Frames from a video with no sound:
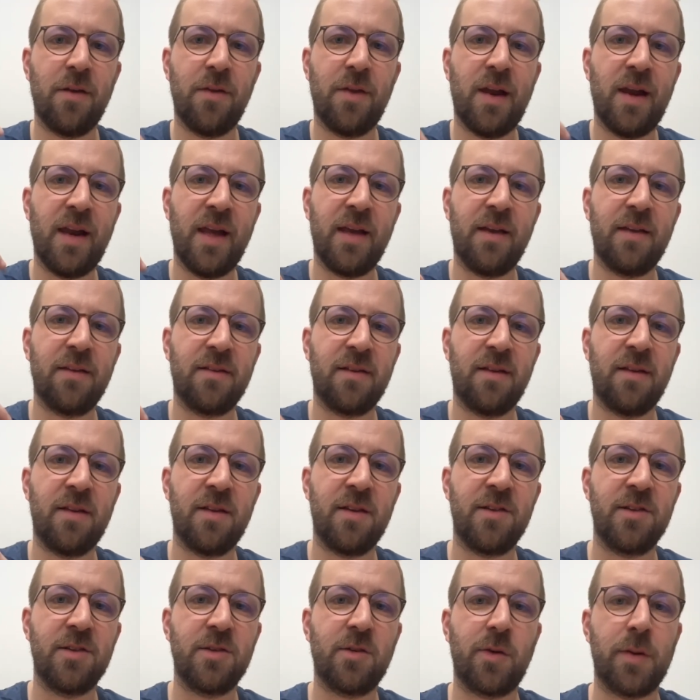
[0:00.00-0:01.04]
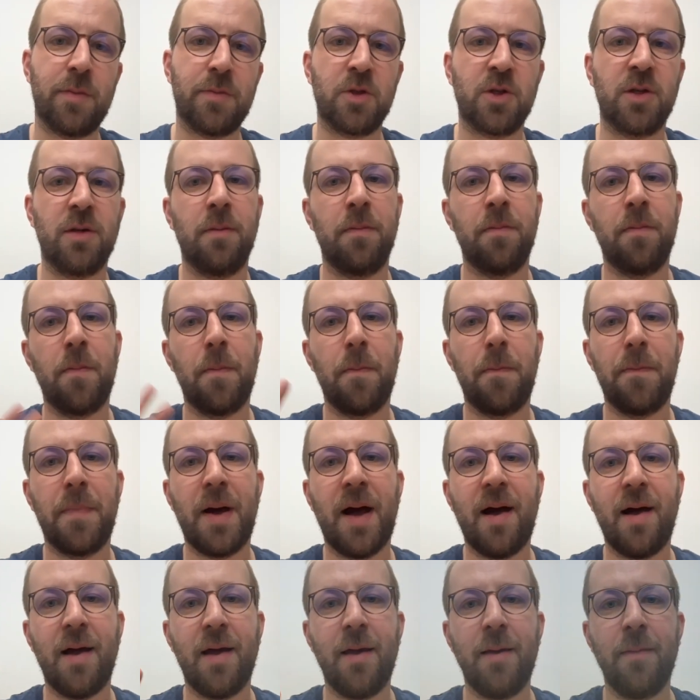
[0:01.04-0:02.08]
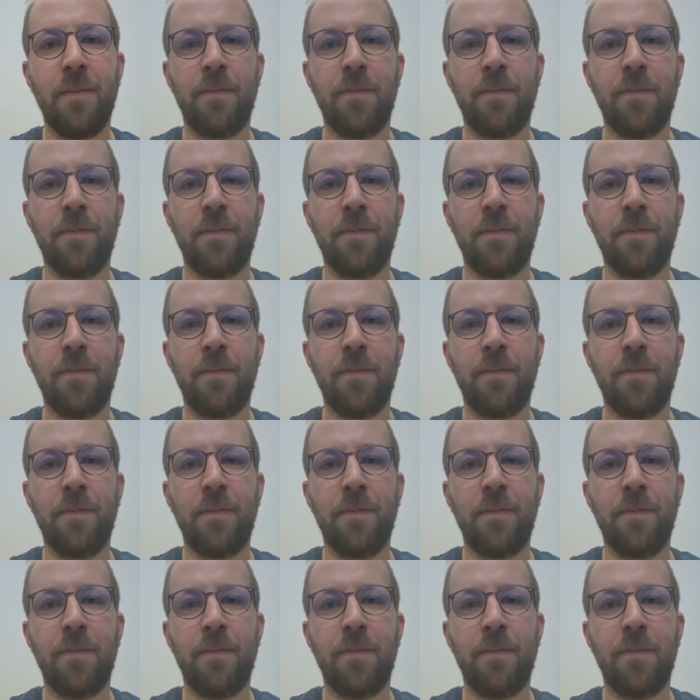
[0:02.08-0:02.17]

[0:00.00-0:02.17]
The link is in the description. Bye!